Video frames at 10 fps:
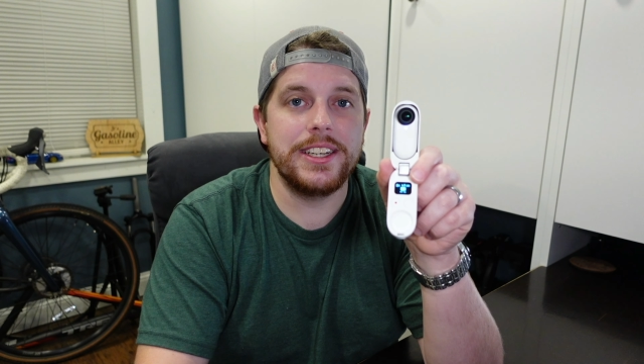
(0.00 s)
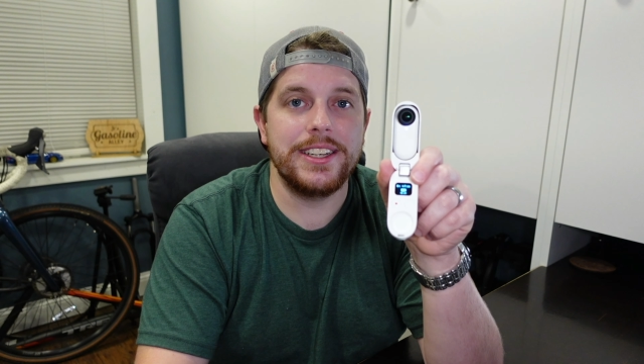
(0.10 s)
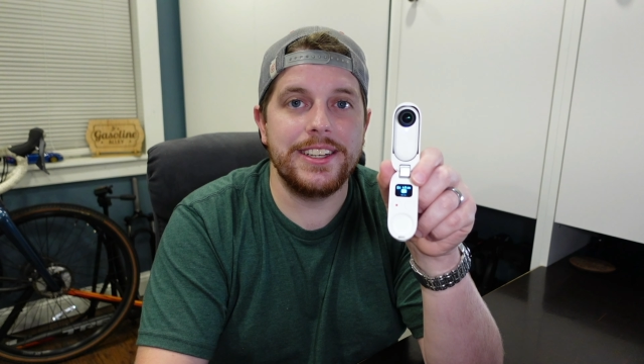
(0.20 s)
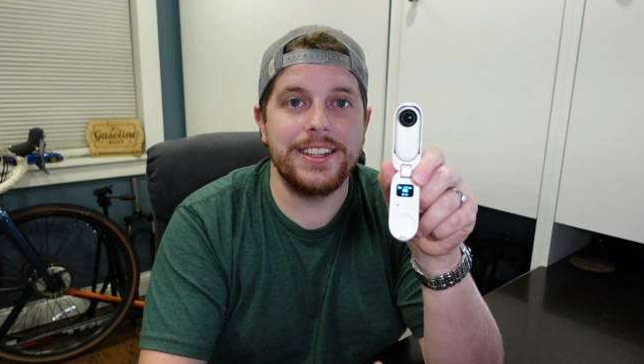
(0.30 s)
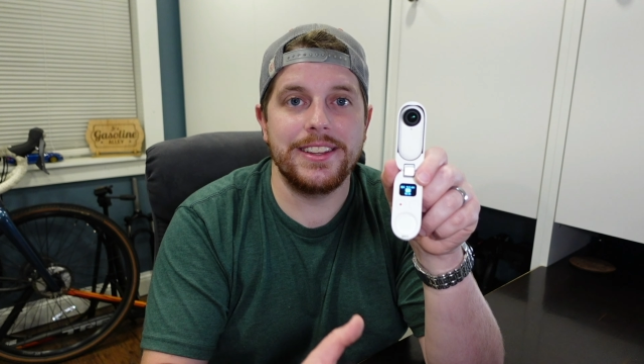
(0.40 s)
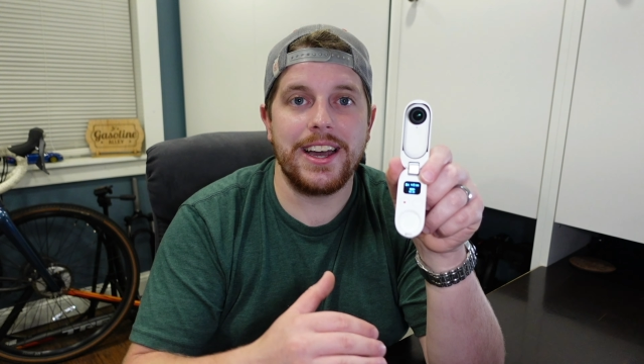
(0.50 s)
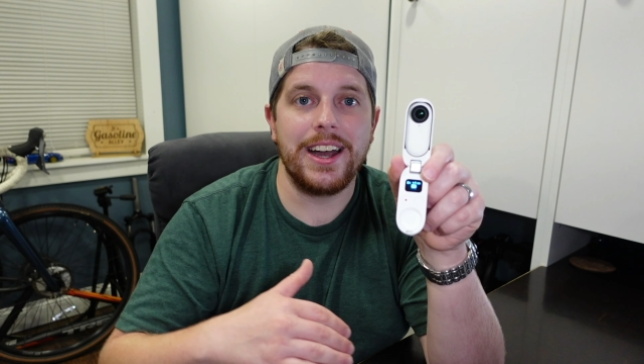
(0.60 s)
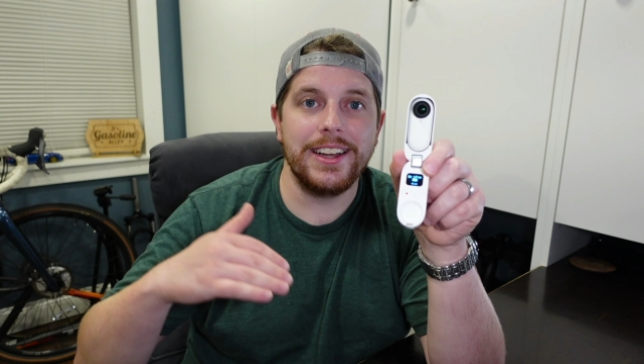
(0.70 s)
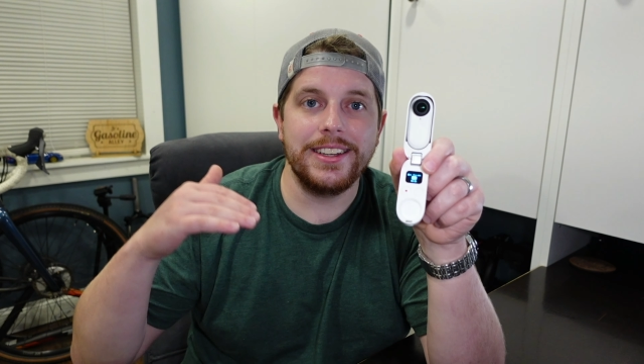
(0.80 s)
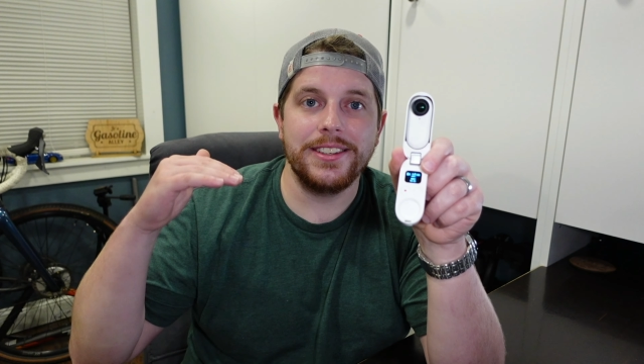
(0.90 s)
it in the
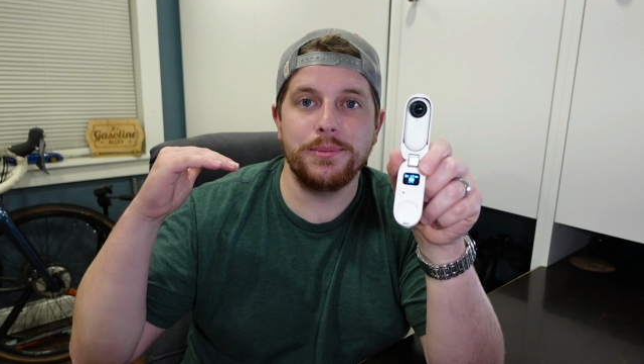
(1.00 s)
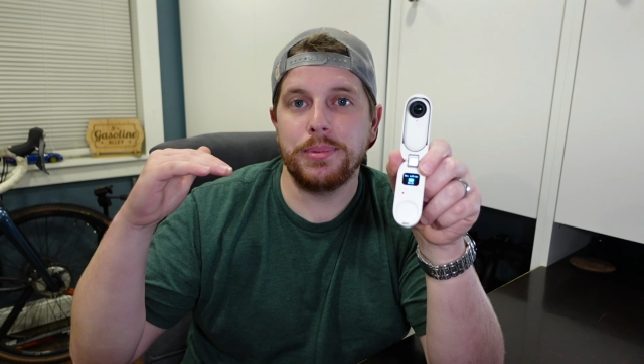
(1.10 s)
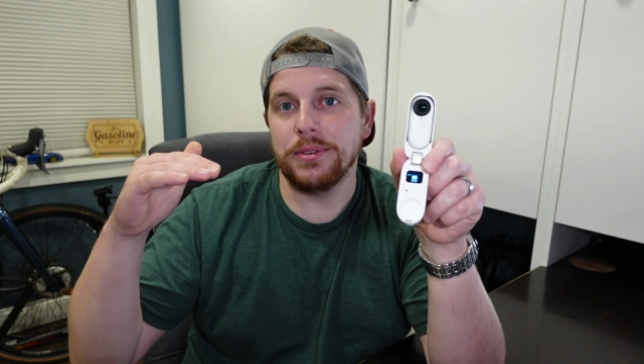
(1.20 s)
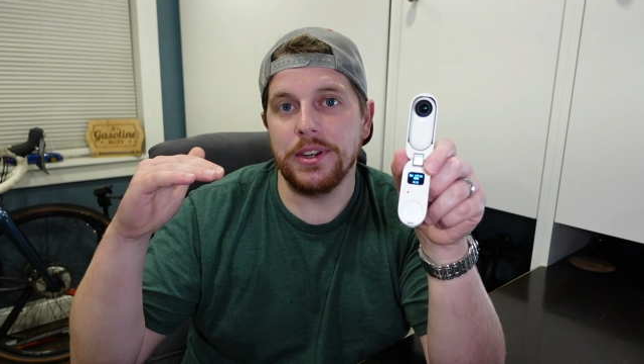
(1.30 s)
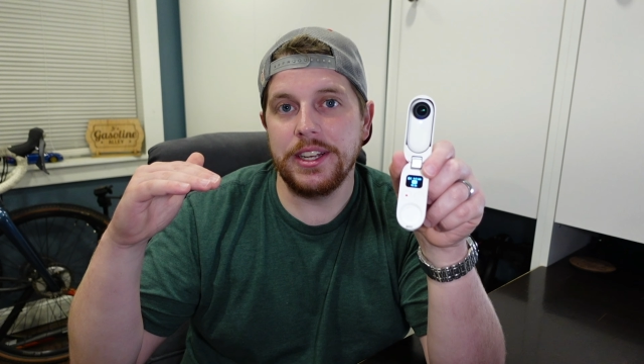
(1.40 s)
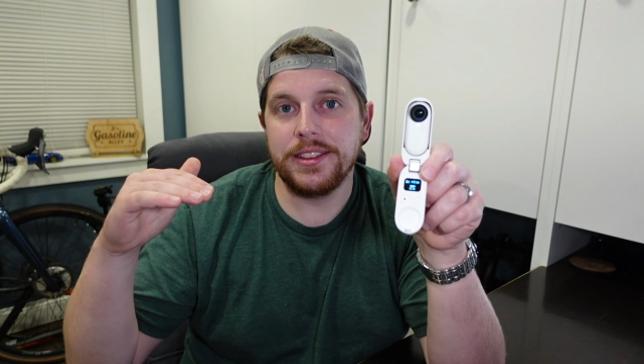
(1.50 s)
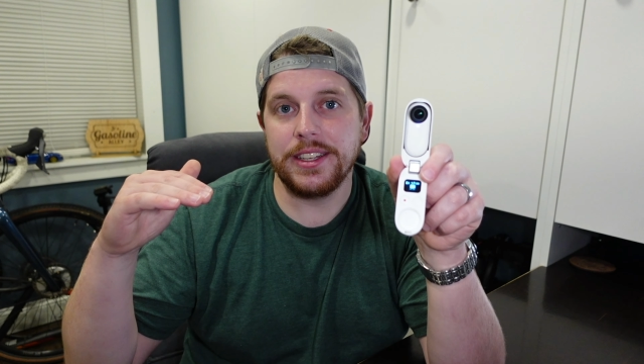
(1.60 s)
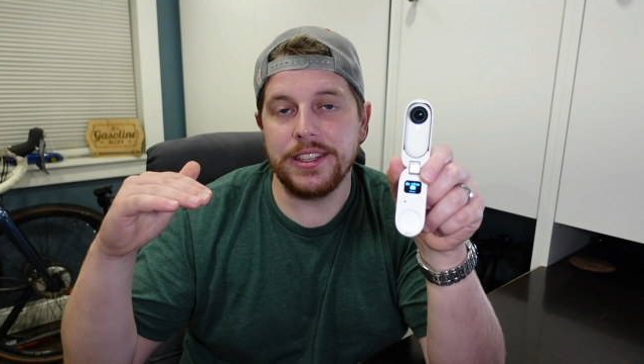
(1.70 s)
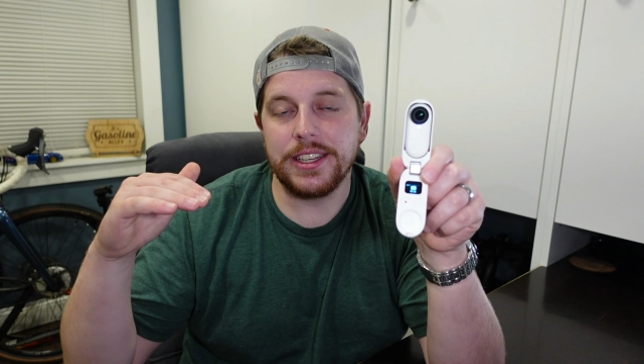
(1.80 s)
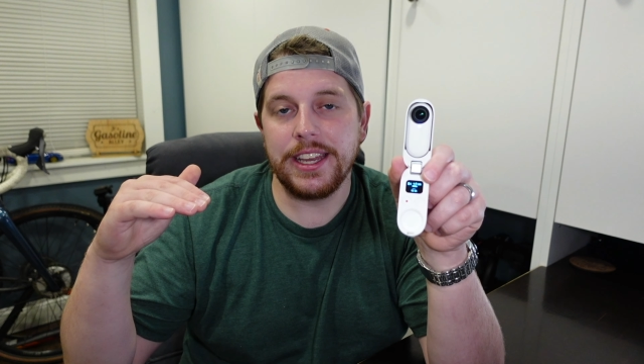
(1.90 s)
highest bit rate
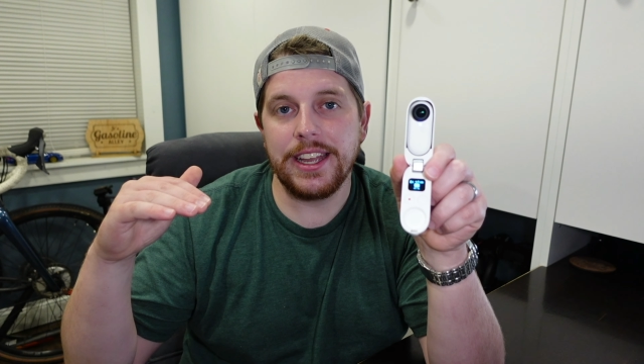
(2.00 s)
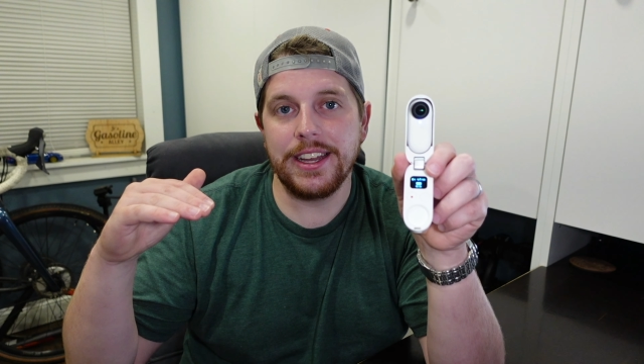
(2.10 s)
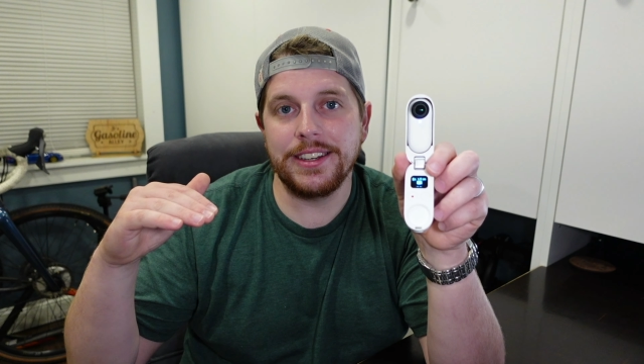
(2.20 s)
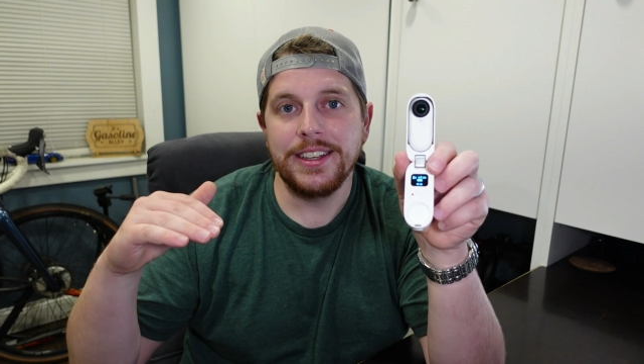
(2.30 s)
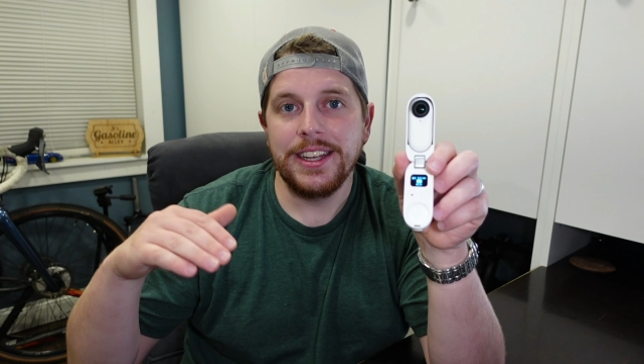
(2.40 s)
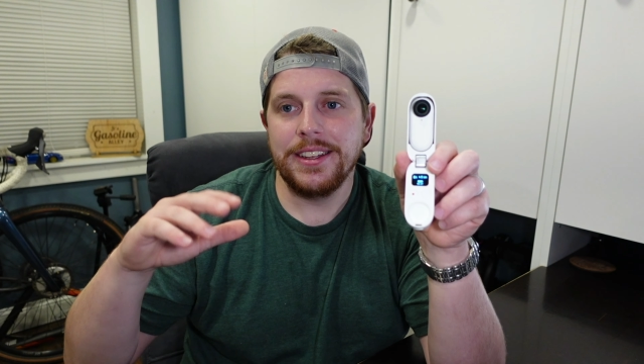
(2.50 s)
that you can,